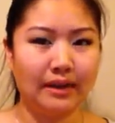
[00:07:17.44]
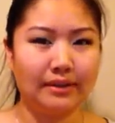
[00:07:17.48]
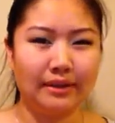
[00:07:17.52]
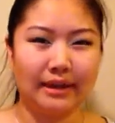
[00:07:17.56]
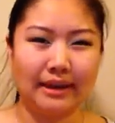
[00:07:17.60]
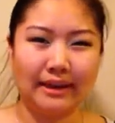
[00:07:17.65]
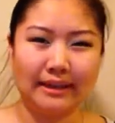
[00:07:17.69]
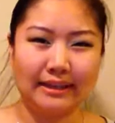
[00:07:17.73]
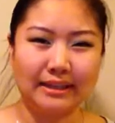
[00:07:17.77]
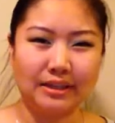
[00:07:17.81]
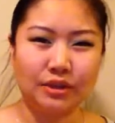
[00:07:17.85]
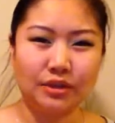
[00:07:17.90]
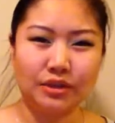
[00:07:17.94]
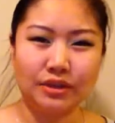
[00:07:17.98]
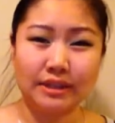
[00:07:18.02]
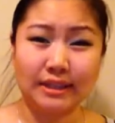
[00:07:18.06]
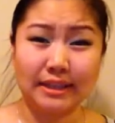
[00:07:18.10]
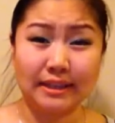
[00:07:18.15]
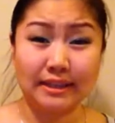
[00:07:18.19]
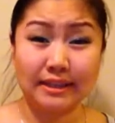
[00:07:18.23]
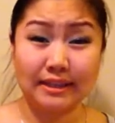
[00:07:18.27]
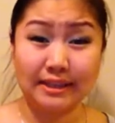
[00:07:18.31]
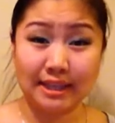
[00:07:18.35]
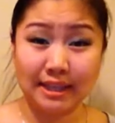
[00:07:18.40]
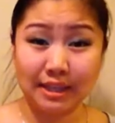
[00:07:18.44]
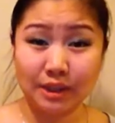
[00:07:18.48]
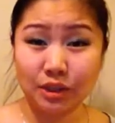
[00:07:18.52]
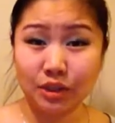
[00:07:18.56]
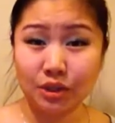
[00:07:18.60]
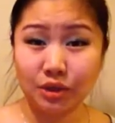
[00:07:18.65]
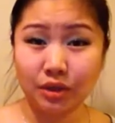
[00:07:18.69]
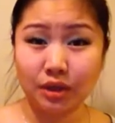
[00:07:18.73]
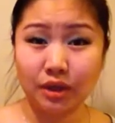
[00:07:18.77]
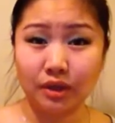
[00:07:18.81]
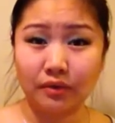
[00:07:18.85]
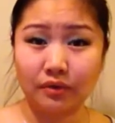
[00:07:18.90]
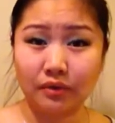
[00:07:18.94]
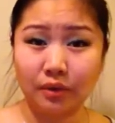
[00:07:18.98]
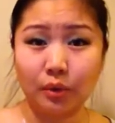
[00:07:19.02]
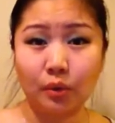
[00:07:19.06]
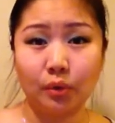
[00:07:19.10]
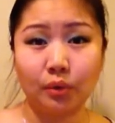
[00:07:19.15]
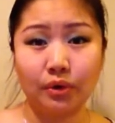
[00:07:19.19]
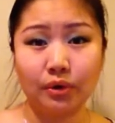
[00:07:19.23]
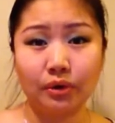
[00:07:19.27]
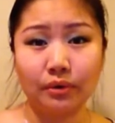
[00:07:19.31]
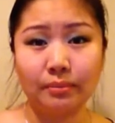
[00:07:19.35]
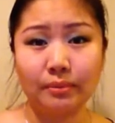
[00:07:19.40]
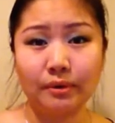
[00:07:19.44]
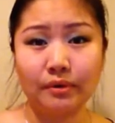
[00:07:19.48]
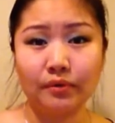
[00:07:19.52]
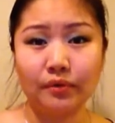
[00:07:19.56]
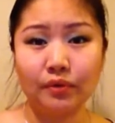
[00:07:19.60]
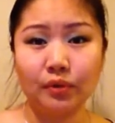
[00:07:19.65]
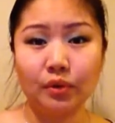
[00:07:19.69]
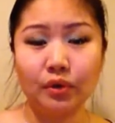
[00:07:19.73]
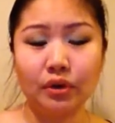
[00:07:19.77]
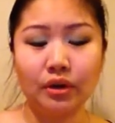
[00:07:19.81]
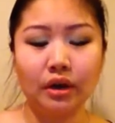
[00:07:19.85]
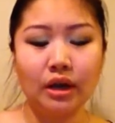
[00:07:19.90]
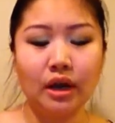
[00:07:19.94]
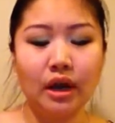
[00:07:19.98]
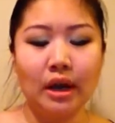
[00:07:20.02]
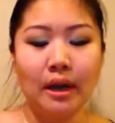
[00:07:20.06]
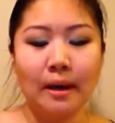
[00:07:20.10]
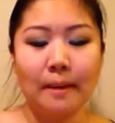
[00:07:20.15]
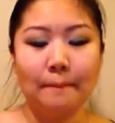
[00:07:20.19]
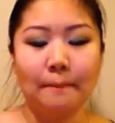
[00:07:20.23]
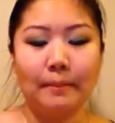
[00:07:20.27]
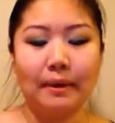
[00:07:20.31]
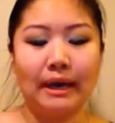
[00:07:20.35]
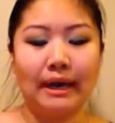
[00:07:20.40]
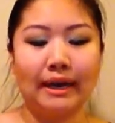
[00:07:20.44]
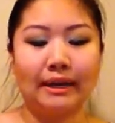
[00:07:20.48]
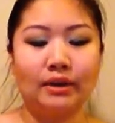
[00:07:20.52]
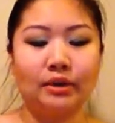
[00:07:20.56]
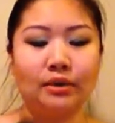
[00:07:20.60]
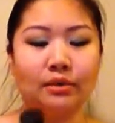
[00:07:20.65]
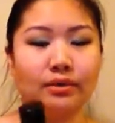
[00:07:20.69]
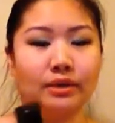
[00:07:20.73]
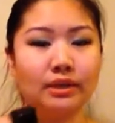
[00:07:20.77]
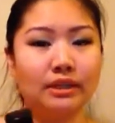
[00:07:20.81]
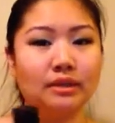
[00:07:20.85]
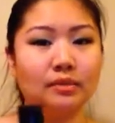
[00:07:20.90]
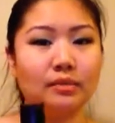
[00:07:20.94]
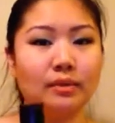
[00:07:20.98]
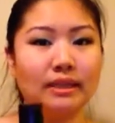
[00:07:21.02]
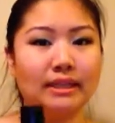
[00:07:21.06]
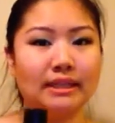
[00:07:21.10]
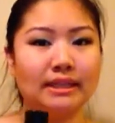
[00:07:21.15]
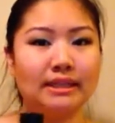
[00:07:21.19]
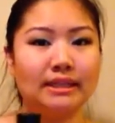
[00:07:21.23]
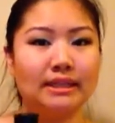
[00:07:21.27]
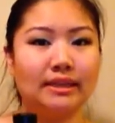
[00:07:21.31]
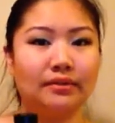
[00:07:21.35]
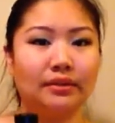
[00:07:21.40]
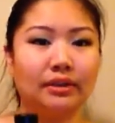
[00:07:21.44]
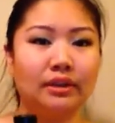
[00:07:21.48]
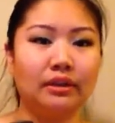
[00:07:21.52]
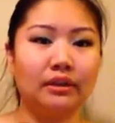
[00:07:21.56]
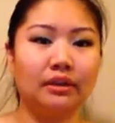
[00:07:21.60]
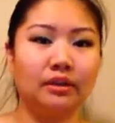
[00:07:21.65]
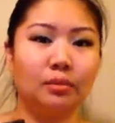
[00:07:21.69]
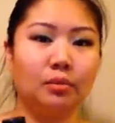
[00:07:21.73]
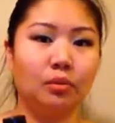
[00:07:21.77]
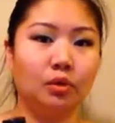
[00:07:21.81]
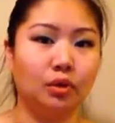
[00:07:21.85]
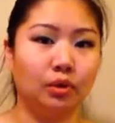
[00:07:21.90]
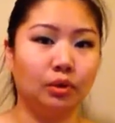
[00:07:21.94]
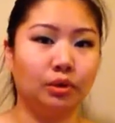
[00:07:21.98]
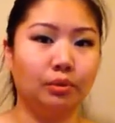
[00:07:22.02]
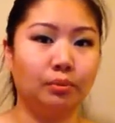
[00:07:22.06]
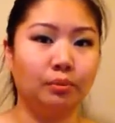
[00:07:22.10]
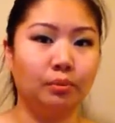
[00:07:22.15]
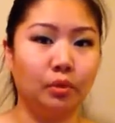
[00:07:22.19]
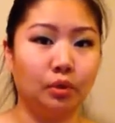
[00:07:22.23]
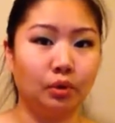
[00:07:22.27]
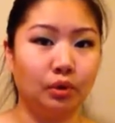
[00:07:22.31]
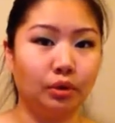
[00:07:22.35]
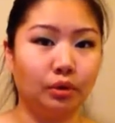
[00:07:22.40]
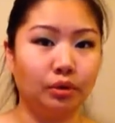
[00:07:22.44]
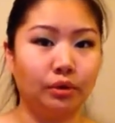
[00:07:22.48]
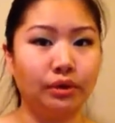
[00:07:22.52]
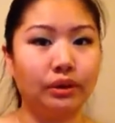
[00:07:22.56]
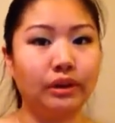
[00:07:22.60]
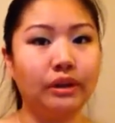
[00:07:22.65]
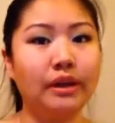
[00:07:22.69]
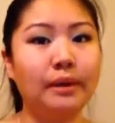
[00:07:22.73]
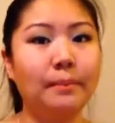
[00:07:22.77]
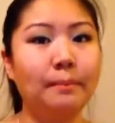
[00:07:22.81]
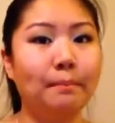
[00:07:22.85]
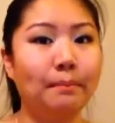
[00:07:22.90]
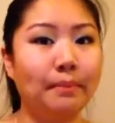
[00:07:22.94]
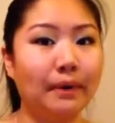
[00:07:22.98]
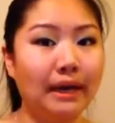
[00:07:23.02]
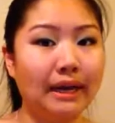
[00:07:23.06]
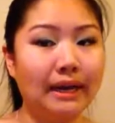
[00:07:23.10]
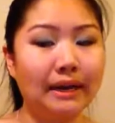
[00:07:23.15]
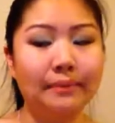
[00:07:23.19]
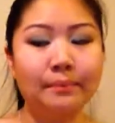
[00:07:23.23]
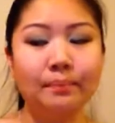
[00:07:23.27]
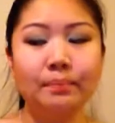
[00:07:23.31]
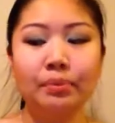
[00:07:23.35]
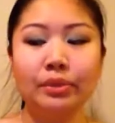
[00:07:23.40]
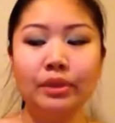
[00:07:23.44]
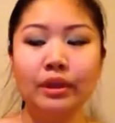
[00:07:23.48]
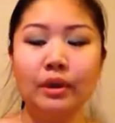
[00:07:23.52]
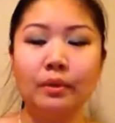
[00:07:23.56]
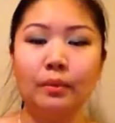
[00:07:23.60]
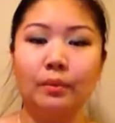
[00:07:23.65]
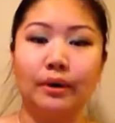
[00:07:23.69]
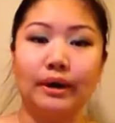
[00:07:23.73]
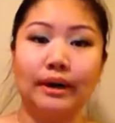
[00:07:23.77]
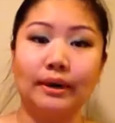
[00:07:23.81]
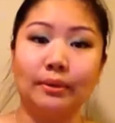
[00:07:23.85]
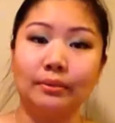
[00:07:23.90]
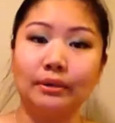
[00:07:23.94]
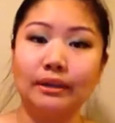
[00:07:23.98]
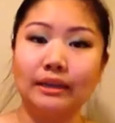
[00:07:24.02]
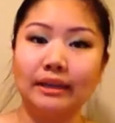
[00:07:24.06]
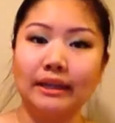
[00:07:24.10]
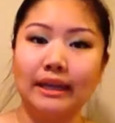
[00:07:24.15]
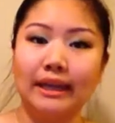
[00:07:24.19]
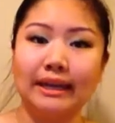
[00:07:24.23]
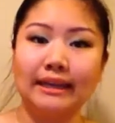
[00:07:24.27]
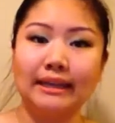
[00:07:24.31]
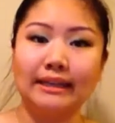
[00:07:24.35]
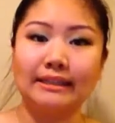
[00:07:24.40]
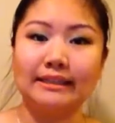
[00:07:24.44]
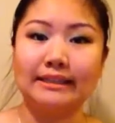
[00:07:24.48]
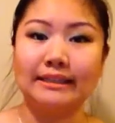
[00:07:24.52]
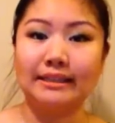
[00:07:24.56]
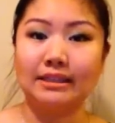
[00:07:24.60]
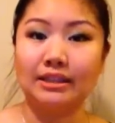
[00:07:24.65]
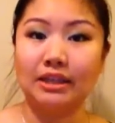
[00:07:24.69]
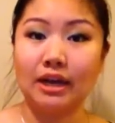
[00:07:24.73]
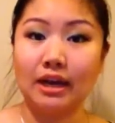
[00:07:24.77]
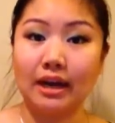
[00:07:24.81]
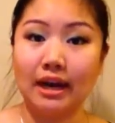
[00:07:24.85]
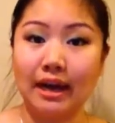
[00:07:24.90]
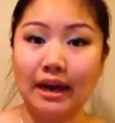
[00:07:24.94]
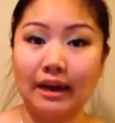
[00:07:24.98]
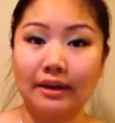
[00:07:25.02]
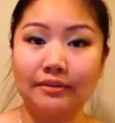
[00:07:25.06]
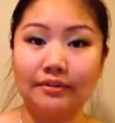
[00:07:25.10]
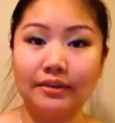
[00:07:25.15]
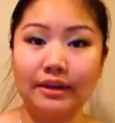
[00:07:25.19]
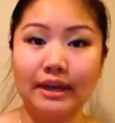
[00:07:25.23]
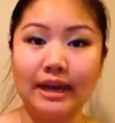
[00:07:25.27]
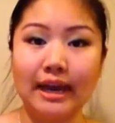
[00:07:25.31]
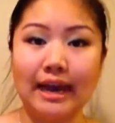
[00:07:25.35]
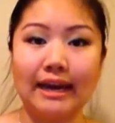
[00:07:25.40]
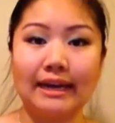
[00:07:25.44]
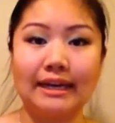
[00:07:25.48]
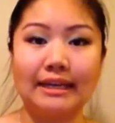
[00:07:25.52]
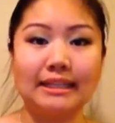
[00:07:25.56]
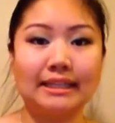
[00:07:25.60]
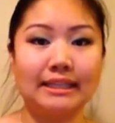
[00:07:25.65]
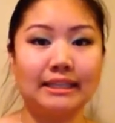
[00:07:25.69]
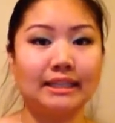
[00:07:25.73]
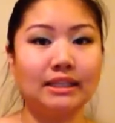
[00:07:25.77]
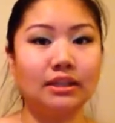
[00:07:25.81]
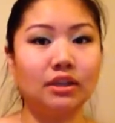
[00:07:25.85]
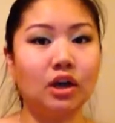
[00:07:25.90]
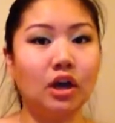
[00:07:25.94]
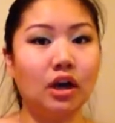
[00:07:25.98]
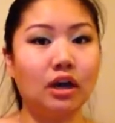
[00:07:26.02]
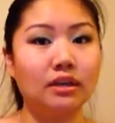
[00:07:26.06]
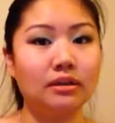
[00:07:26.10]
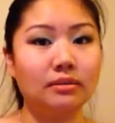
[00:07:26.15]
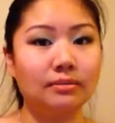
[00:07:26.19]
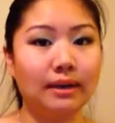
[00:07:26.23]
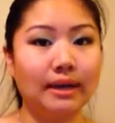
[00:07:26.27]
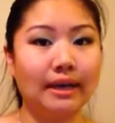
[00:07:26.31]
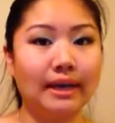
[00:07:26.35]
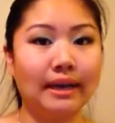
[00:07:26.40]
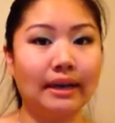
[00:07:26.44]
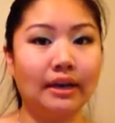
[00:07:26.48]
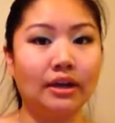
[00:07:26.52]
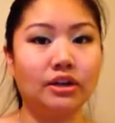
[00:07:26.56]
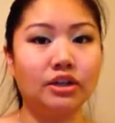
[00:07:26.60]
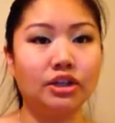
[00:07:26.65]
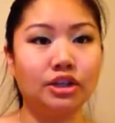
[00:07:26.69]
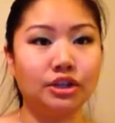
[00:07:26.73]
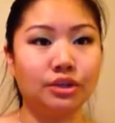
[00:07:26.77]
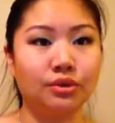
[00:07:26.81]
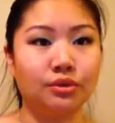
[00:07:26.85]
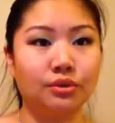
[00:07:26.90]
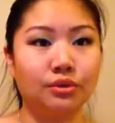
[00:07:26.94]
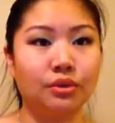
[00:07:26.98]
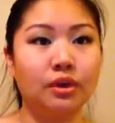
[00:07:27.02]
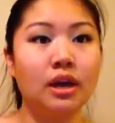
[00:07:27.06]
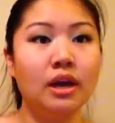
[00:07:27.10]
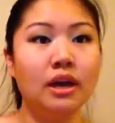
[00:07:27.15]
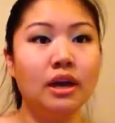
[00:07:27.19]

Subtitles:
I guess you could say the texture of the oil before, but I know this one, it's definitely a little more oily. But what I really like is it's not heavy, and it doesn't cause my hair to